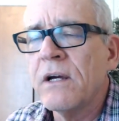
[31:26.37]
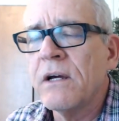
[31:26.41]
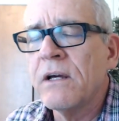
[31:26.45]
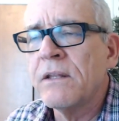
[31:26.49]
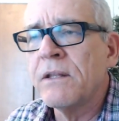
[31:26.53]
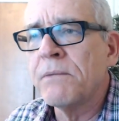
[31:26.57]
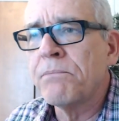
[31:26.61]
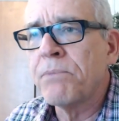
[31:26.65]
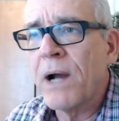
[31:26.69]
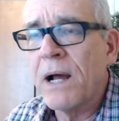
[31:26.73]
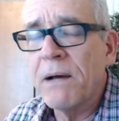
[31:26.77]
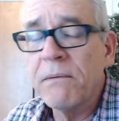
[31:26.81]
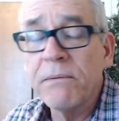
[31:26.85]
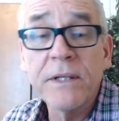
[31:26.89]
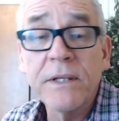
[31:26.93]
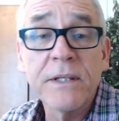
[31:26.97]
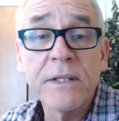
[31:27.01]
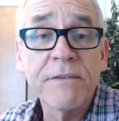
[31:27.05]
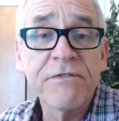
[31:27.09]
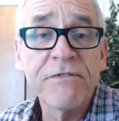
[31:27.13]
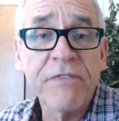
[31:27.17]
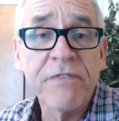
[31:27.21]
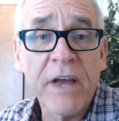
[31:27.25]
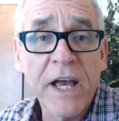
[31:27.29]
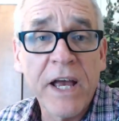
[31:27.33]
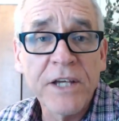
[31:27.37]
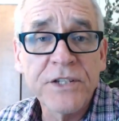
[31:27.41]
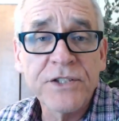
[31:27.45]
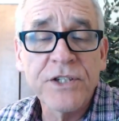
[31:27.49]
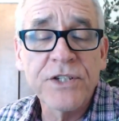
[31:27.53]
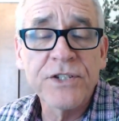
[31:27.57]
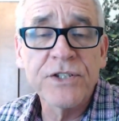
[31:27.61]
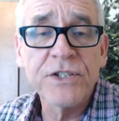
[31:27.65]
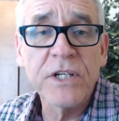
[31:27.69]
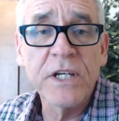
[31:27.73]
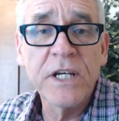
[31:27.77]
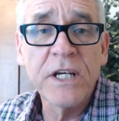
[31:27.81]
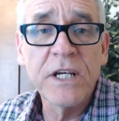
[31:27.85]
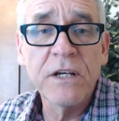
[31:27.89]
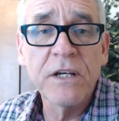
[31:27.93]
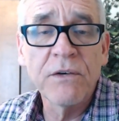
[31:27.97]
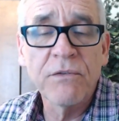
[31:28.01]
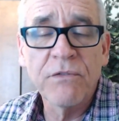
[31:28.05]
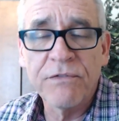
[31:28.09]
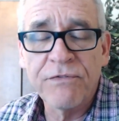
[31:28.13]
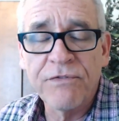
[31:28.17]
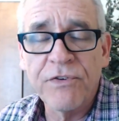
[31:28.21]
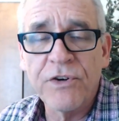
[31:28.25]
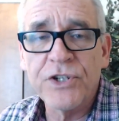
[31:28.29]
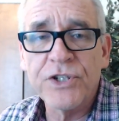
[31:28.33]
The, probably the fastest,
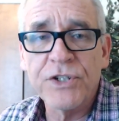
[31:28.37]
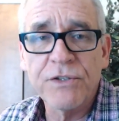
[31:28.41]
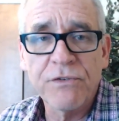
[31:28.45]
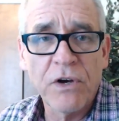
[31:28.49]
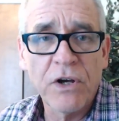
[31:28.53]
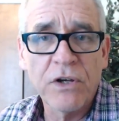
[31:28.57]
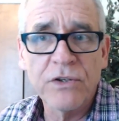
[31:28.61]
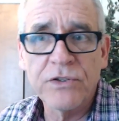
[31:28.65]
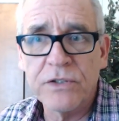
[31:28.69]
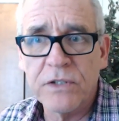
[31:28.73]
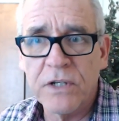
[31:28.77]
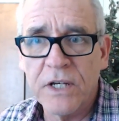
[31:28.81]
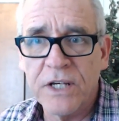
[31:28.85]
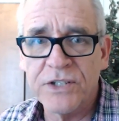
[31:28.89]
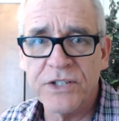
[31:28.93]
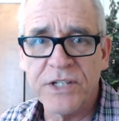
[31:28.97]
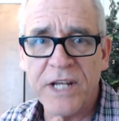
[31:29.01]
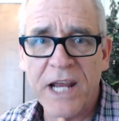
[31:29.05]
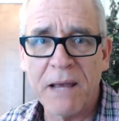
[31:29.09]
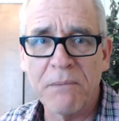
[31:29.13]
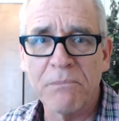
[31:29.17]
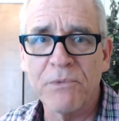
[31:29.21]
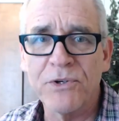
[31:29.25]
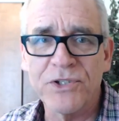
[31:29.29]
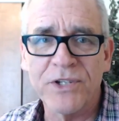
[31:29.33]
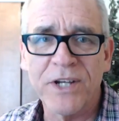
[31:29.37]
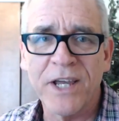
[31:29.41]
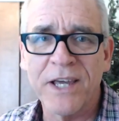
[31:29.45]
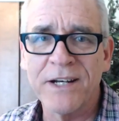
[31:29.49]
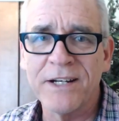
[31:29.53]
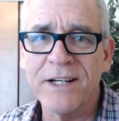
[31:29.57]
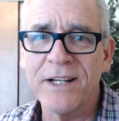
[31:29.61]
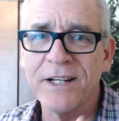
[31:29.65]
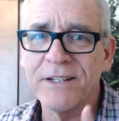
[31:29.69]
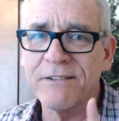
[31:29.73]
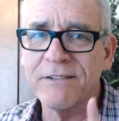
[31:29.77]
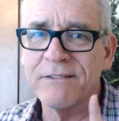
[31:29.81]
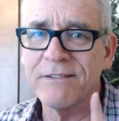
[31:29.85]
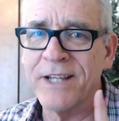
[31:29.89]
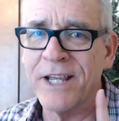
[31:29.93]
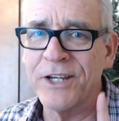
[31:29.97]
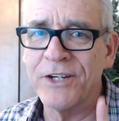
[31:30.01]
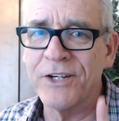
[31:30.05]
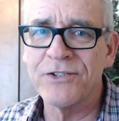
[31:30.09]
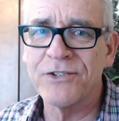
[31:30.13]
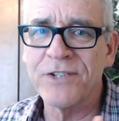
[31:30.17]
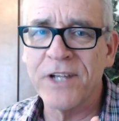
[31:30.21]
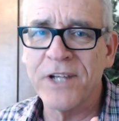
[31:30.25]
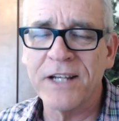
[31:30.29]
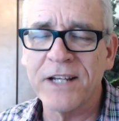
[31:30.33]
first of all, establish, get it, get
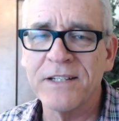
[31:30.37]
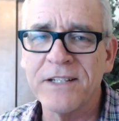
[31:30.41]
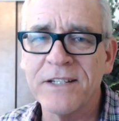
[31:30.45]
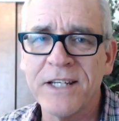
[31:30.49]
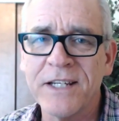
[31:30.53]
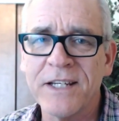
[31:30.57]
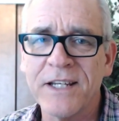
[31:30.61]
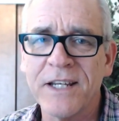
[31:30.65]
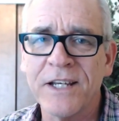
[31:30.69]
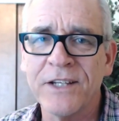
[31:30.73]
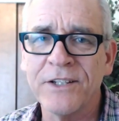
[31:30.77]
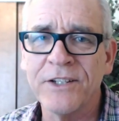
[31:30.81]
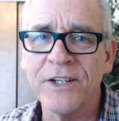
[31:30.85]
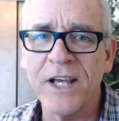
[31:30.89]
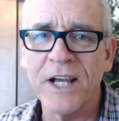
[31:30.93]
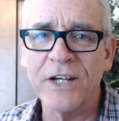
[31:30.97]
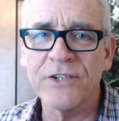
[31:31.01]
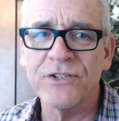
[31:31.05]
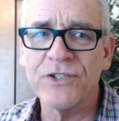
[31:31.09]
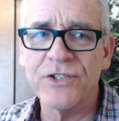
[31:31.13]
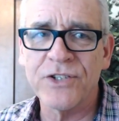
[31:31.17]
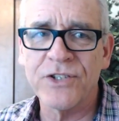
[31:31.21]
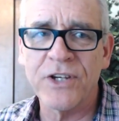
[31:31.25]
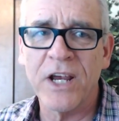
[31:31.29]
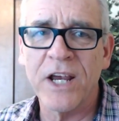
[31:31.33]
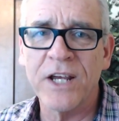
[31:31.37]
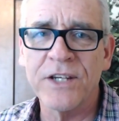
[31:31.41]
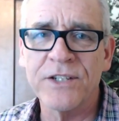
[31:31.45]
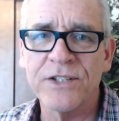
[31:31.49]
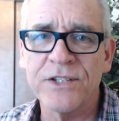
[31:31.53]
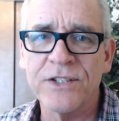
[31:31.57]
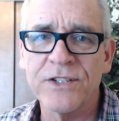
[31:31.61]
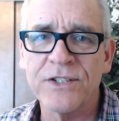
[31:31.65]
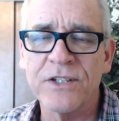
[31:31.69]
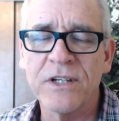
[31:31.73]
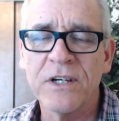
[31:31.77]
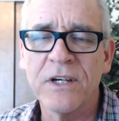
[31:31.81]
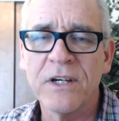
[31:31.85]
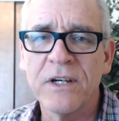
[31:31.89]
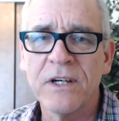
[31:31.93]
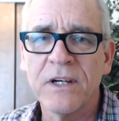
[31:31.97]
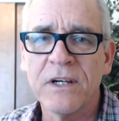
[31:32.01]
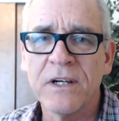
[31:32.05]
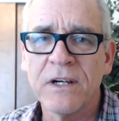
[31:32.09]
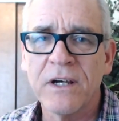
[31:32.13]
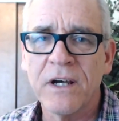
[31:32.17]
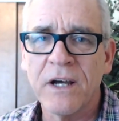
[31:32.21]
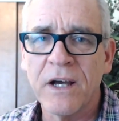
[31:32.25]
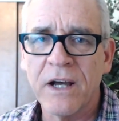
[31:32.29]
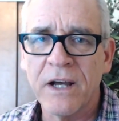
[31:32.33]
your technique in the exercises
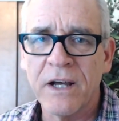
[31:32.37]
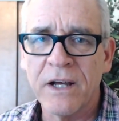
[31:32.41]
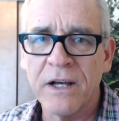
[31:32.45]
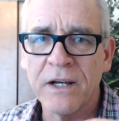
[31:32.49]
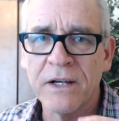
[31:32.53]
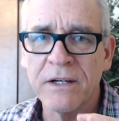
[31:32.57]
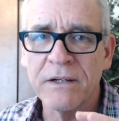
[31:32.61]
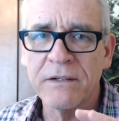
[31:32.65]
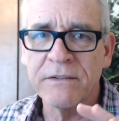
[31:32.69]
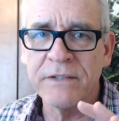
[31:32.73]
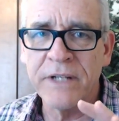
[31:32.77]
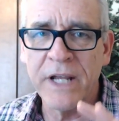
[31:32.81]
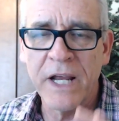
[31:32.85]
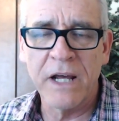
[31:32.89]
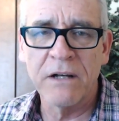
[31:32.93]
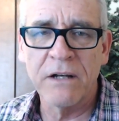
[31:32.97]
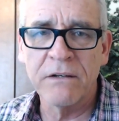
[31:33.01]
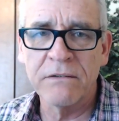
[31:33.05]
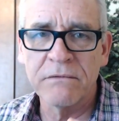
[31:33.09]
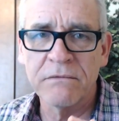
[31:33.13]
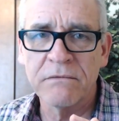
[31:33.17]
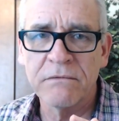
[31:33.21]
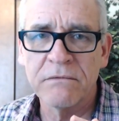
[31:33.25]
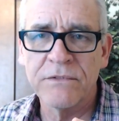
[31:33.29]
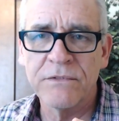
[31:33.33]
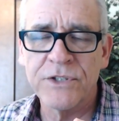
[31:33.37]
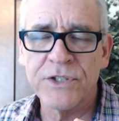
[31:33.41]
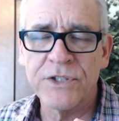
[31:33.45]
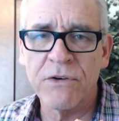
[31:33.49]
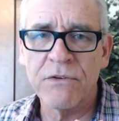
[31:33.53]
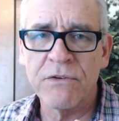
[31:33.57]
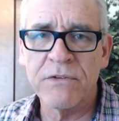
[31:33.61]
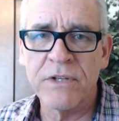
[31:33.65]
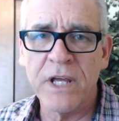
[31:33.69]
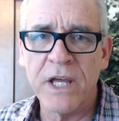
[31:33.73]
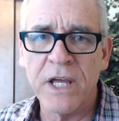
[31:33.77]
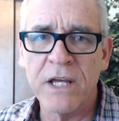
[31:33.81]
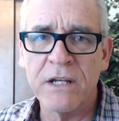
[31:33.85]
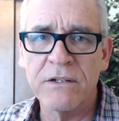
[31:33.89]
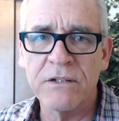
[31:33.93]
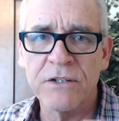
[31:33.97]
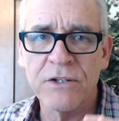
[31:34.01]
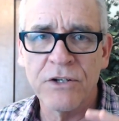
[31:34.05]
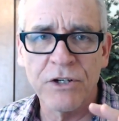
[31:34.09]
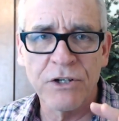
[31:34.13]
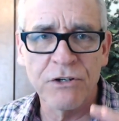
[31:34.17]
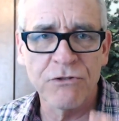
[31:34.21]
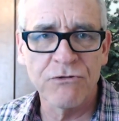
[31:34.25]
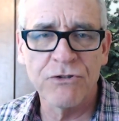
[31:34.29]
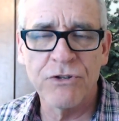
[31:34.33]
uh, down so that
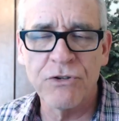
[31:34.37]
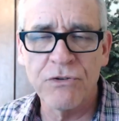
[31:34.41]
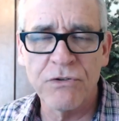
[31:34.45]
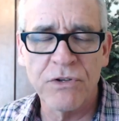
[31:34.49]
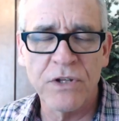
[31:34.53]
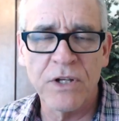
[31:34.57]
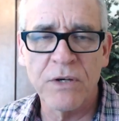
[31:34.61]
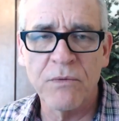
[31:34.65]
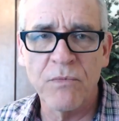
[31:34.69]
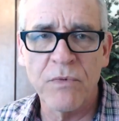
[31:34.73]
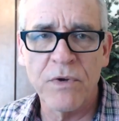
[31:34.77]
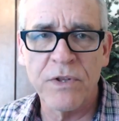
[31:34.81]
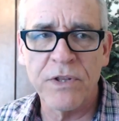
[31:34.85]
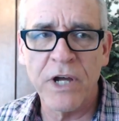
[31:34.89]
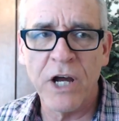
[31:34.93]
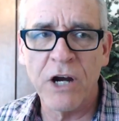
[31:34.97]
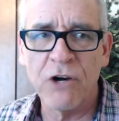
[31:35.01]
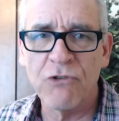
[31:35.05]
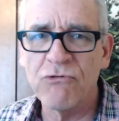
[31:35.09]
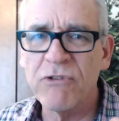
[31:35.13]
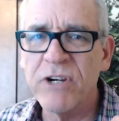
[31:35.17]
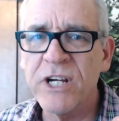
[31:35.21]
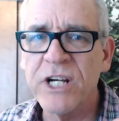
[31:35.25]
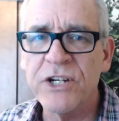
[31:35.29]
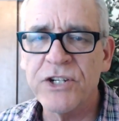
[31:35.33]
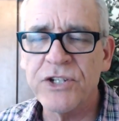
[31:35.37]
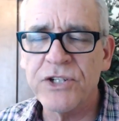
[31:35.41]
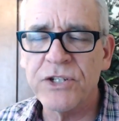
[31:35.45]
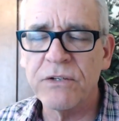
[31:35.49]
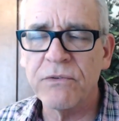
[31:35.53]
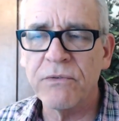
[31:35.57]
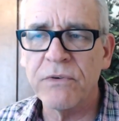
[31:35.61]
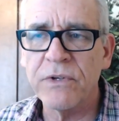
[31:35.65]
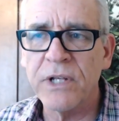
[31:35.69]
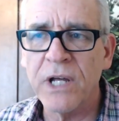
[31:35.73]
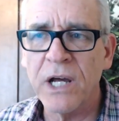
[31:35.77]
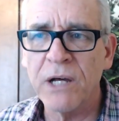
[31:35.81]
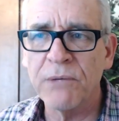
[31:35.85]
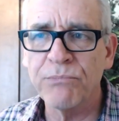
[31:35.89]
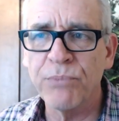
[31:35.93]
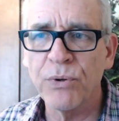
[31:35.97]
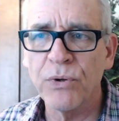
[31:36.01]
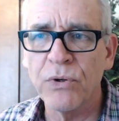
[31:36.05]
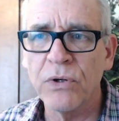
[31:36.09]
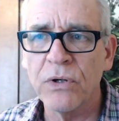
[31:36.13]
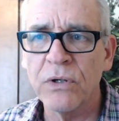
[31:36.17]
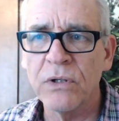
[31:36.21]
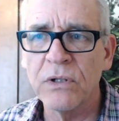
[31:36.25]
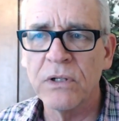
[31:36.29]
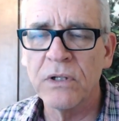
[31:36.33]
you can do them without reach, without
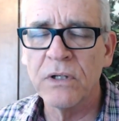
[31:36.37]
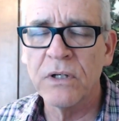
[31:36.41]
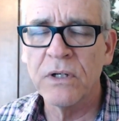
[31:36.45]
pull,